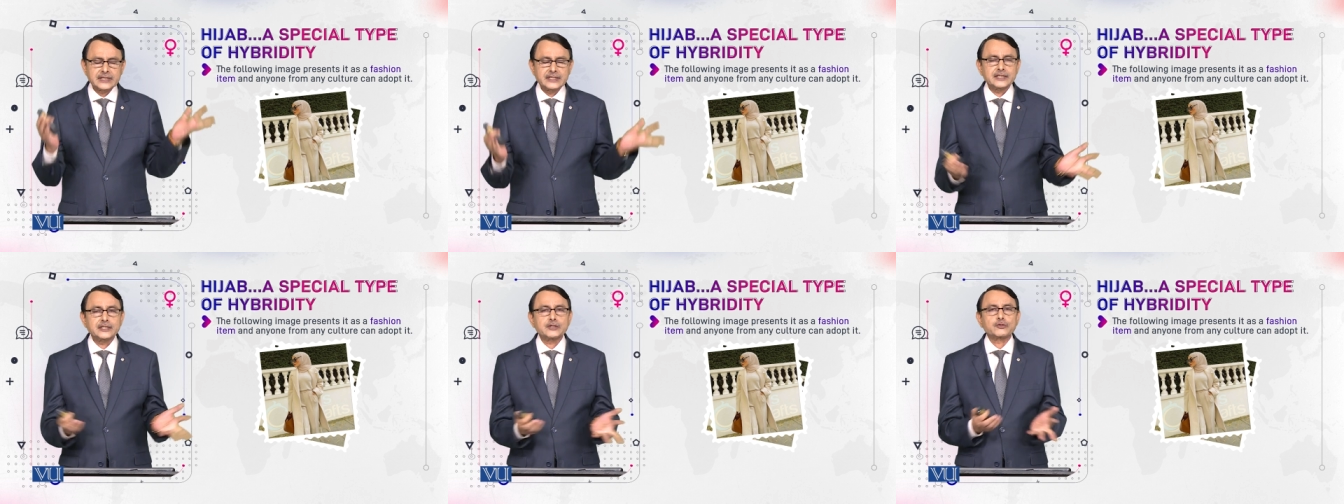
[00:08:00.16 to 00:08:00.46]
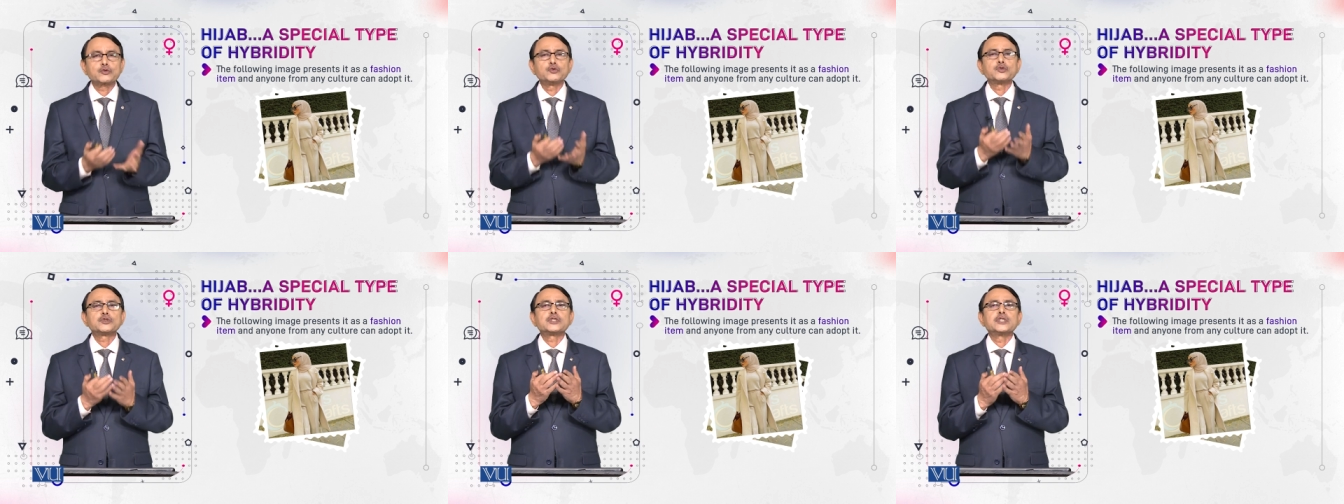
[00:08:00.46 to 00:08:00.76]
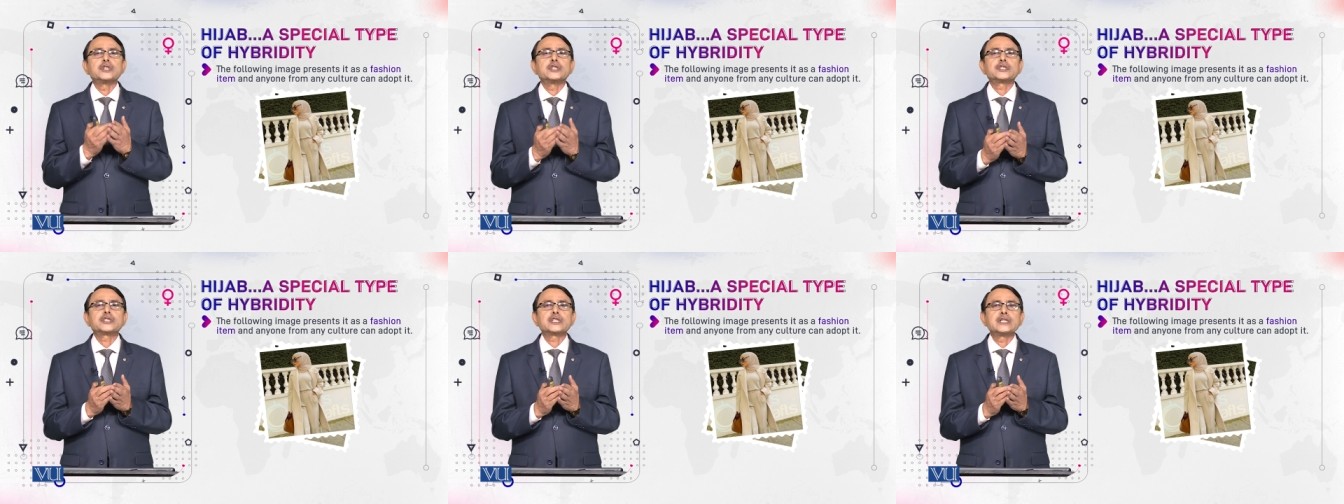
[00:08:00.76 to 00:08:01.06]
and
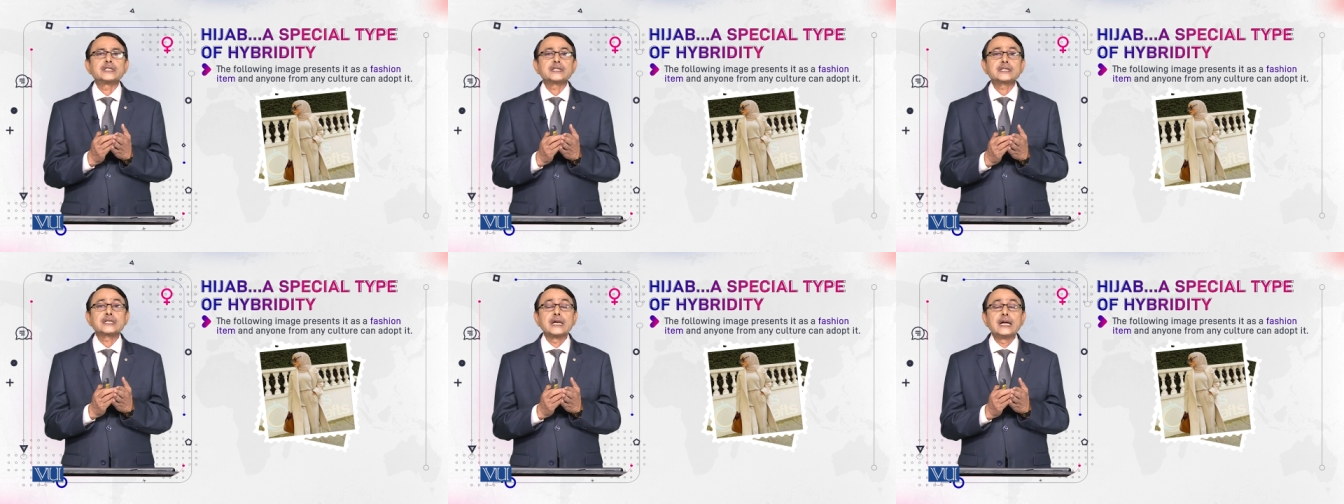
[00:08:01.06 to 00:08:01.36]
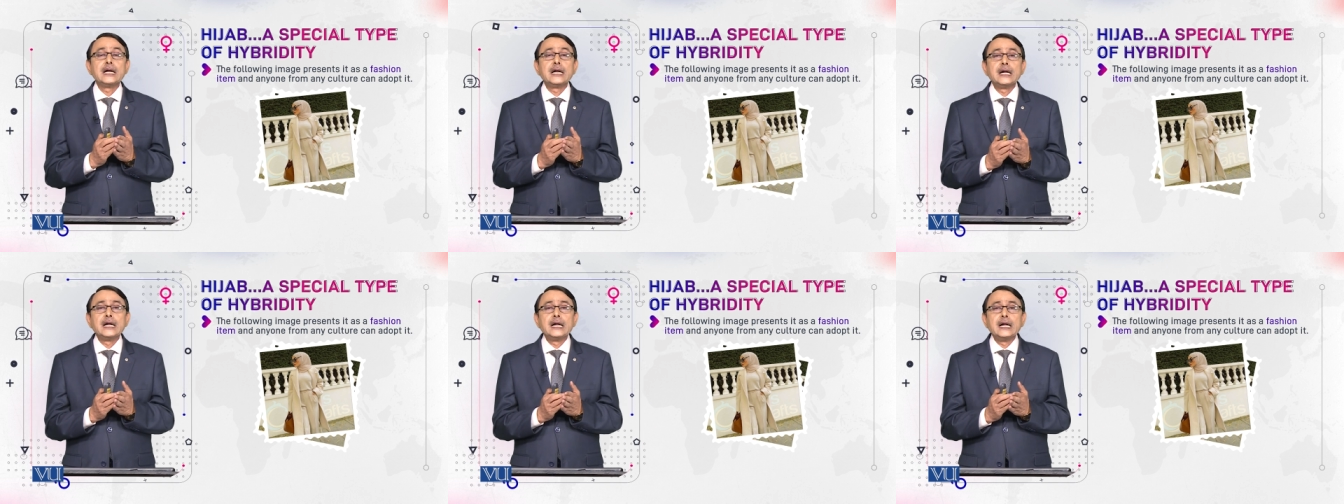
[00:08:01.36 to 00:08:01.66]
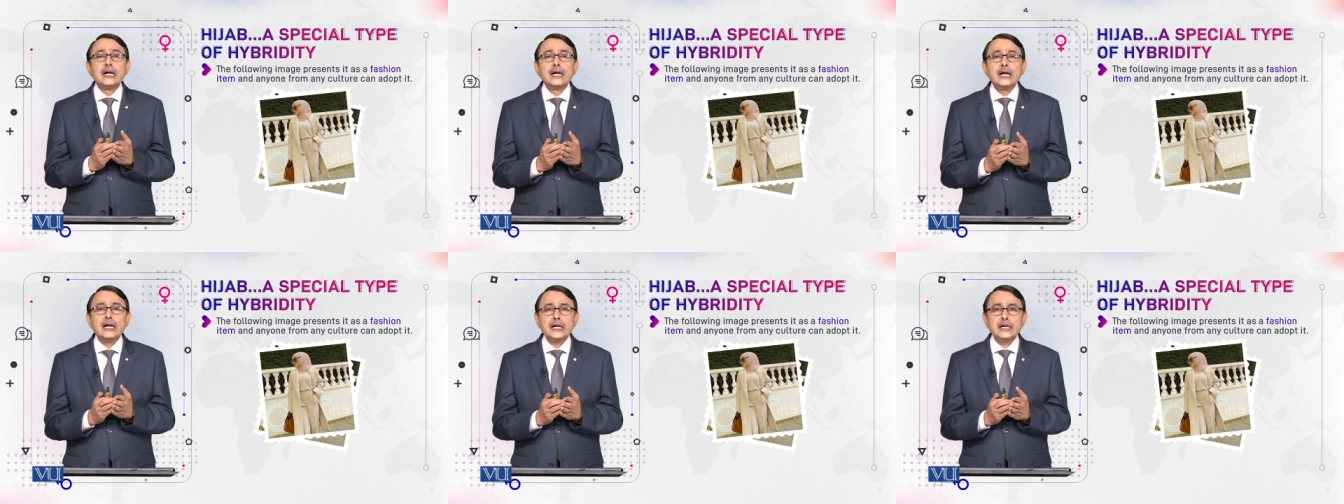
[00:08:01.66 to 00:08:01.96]
associations
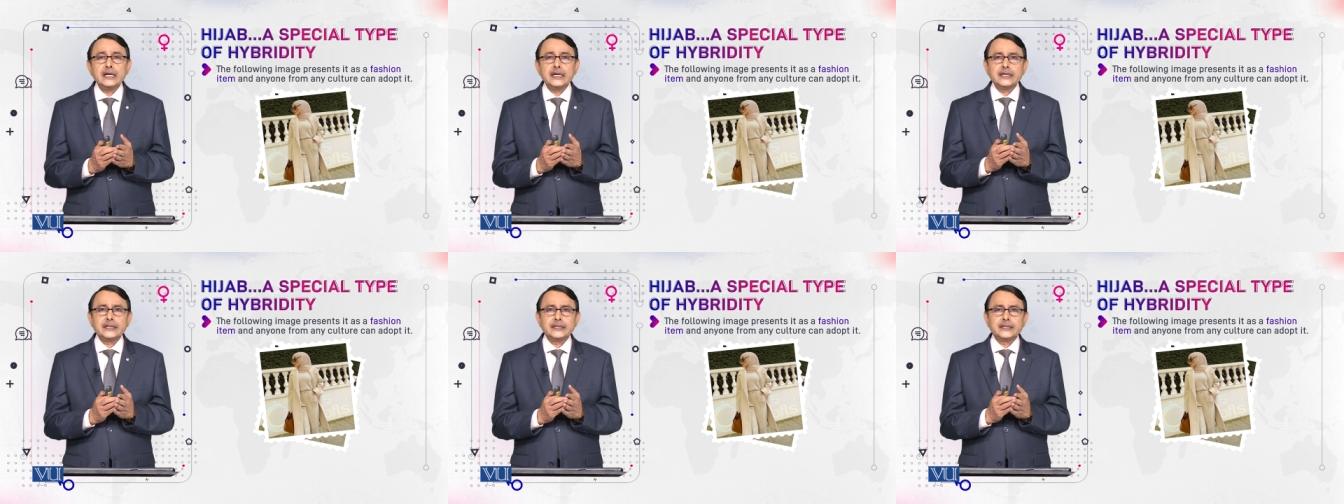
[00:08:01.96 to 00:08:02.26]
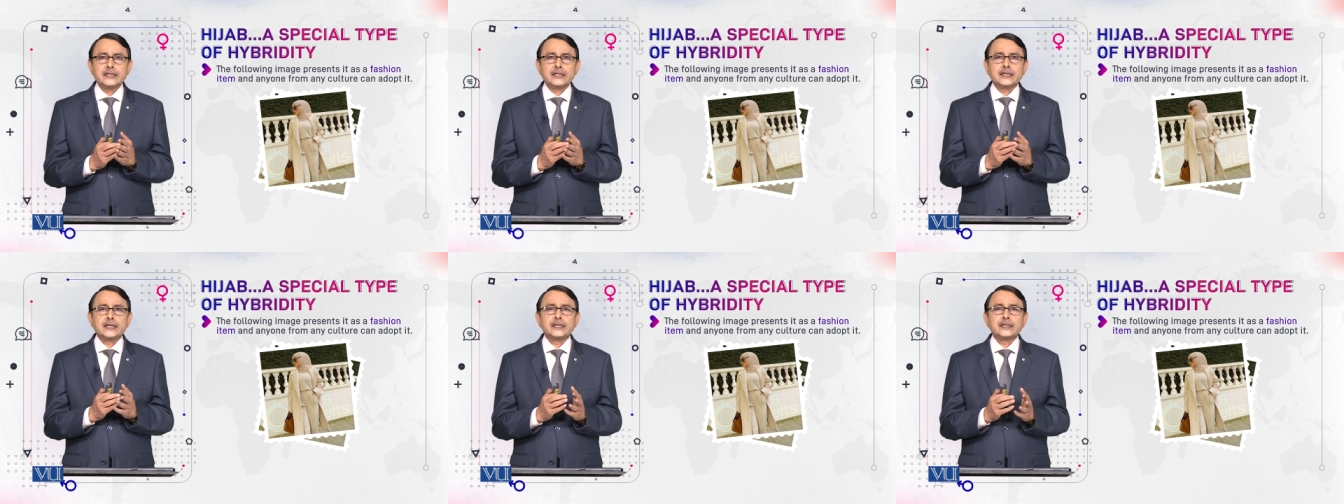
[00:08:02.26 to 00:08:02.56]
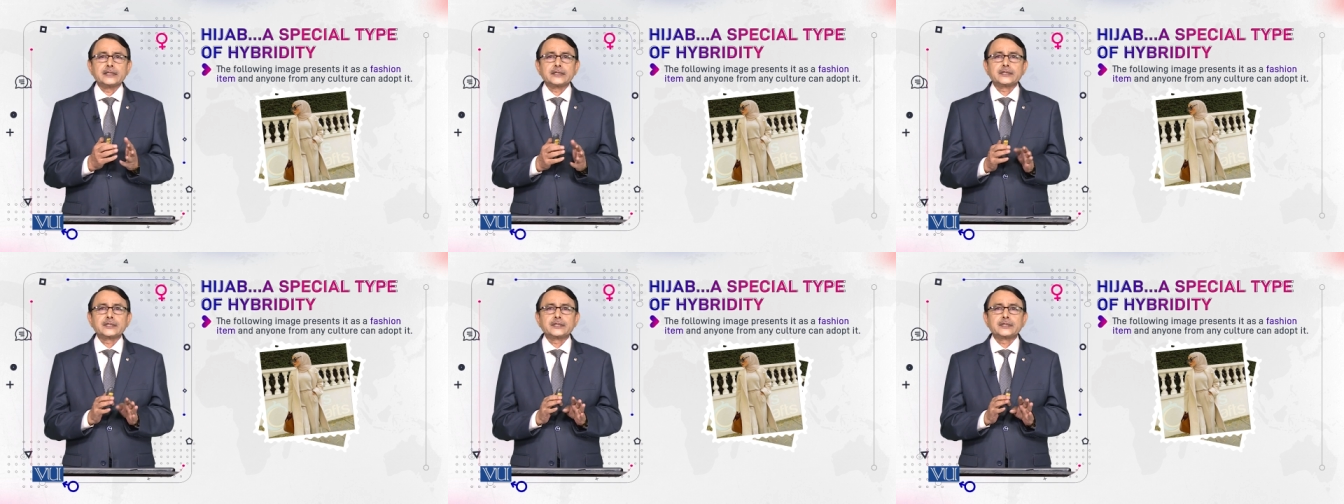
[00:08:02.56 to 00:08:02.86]
and
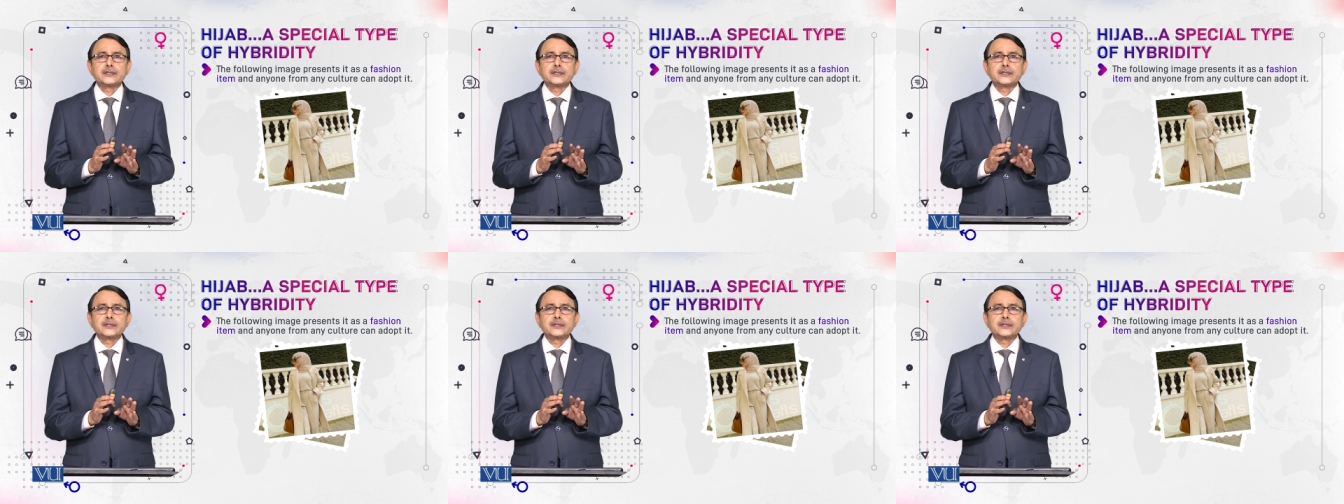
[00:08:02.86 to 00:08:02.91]
uh,